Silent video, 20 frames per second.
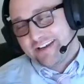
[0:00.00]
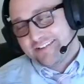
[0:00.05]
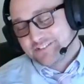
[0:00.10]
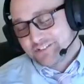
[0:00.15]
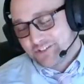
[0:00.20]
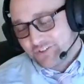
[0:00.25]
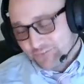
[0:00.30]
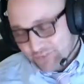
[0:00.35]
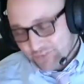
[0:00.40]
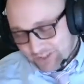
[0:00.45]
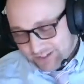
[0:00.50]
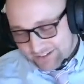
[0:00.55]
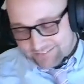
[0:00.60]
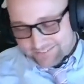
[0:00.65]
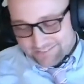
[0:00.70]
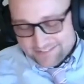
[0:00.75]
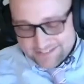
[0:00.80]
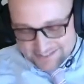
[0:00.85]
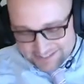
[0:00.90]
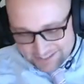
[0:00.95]
So the
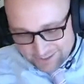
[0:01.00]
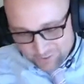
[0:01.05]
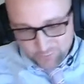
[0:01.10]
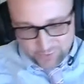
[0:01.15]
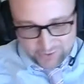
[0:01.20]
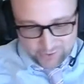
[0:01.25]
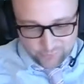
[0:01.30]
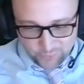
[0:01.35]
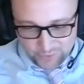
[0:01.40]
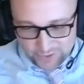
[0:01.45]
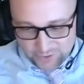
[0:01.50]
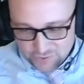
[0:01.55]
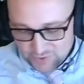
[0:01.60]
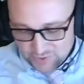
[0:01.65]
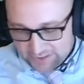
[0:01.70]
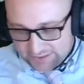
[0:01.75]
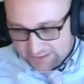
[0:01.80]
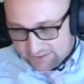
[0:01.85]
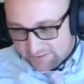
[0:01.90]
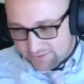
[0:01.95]
segue to what I was
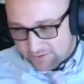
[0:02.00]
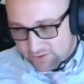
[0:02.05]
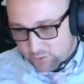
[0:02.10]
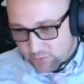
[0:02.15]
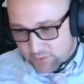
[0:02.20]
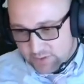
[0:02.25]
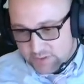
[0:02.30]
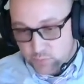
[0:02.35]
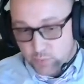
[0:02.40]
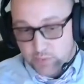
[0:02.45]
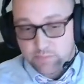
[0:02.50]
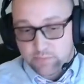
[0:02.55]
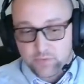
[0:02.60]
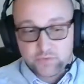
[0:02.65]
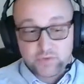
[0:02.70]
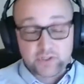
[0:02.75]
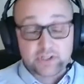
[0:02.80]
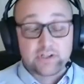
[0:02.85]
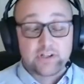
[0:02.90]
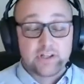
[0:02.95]
trying to get to is we moved
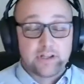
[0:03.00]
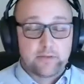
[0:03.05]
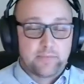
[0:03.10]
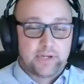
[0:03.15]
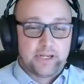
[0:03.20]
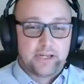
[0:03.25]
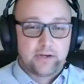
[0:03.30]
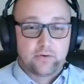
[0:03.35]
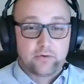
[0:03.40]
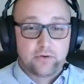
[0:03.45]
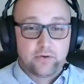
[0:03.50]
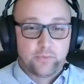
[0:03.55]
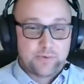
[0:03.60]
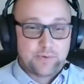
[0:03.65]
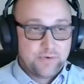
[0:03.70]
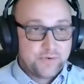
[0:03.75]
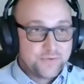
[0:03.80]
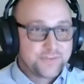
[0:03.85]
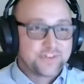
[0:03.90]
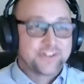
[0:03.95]
to Columbia
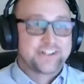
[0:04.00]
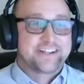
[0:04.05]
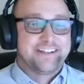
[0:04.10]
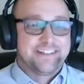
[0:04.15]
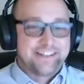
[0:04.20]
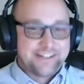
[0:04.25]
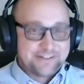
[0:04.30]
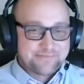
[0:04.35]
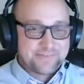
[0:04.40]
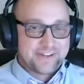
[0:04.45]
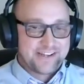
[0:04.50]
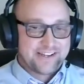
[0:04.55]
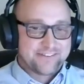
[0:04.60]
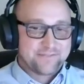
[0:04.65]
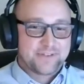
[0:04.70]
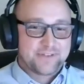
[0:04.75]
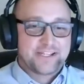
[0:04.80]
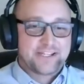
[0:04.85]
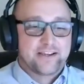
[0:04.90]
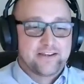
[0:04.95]

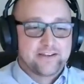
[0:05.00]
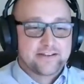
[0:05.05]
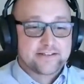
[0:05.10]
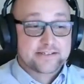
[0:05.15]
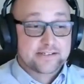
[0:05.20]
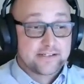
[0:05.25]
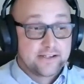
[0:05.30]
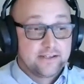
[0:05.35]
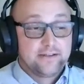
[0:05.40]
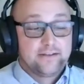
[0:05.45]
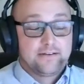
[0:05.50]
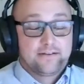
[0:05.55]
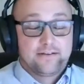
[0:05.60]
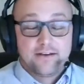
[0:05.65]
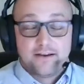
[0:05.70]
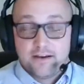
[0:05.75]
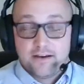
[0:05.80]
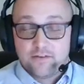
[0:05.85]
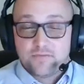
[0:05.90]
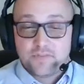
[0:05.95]
because
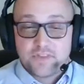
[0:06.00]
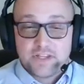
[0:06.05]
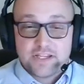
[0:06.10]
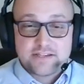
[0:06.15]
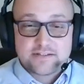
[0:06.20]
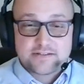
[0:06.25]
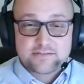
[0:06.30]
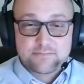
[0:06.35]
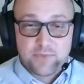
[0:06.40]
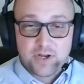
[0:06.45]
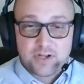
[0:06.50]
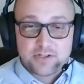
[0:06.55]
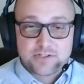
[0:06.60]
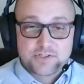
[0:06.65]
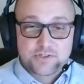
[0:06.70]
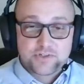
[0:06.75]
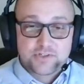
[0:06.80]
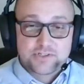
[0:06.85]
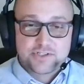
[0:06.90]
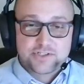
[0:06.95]
of these
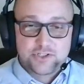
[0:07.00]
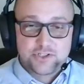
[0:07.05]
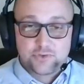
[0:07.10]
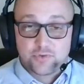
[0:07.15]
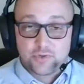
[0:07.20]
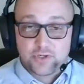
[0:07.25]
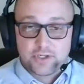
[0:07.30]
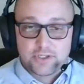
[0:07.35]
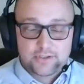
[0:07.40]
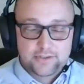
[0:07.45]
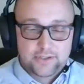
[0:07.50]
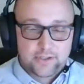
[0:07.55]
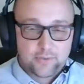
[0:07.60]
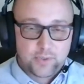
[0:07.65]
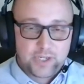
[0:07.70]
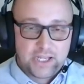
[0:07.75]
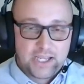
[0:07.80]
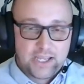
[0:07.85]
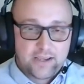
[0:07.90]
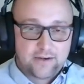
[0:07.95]
monstrous children that
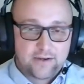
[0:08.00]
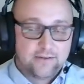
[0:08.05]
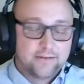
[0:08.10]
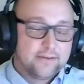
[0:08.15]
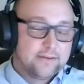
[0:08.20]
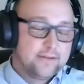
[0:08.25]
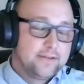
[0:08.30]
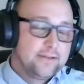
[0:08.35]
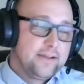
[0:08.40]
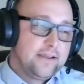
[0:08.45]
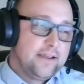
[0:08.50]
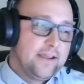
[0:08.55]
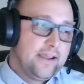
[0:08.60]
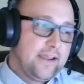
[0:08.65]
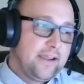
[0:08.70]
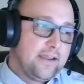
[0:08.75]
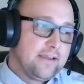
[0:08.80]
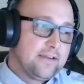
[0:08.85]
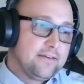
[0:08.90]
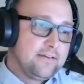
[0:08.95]
we had.
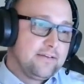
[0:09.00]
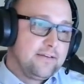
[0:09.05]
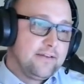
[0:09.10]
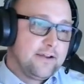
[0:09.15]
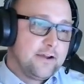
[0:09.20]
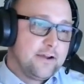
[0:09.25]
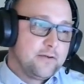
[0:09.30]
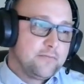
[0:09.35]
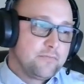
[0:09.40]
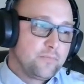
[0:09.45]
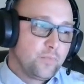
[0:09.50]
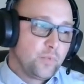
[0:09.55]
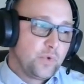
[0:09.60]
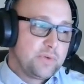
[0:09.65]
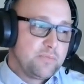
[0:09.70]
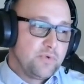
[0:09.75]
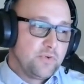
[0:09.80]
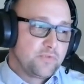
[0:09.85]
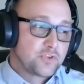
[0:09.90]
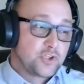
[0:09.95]
And
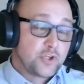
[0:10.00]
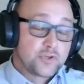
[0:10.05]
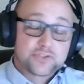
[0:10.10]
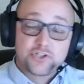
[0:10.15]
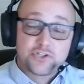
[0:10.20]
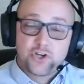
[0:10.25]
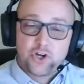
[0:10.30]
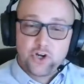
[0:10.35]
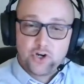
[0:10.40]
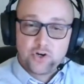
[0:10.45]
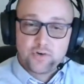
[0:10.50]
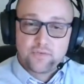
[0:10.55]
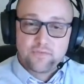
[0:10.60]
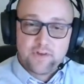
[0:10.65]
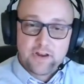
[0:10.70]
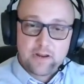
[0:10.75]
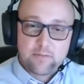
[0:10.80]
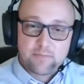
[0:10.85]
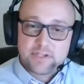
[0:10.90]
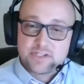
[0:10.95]
we moved closer to her
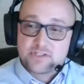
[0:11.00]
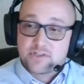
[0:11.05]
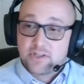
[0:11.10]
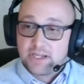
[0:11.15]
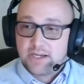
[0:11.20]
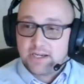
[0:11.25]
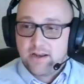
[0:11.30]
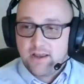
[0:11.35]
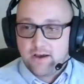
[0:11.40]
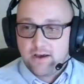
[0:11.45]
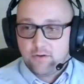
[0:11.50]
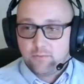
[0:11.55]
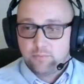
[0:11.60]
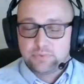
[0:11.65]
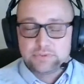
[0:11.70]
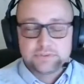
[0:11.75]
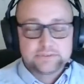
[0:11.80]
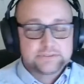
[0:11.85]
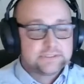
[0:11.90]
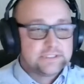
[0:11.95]
family so they could help.
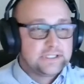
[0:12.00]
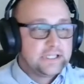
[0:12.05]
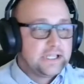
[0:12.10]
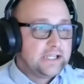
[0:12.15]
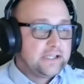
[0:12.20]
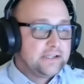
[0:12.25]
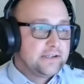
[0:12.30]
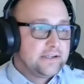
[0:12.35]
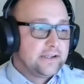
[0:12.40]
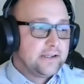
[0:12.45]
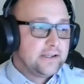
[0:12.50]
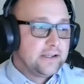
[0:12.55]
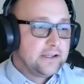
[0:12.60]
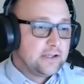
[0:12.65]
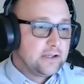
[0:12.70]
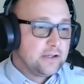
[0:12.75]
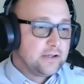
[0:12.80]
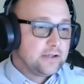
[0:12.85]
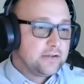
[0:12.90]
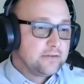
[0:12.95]

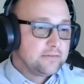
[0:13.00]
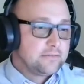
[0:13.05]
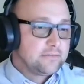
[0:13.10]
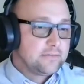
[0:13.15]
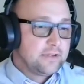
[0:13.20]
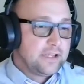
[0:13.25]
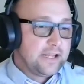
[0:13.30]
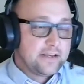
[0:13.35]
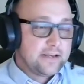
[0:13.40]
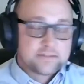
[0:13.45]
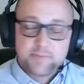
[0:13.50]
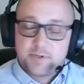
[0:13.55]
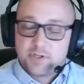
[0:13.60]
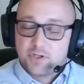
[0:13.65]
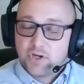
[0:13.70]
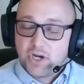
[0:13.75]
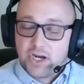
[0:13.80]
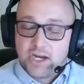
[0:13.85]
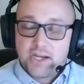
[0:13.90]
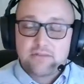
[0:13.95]
And it's been
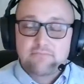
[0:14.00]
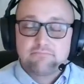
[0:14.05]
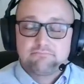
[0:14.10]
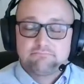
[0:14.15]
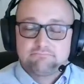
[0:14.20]
great.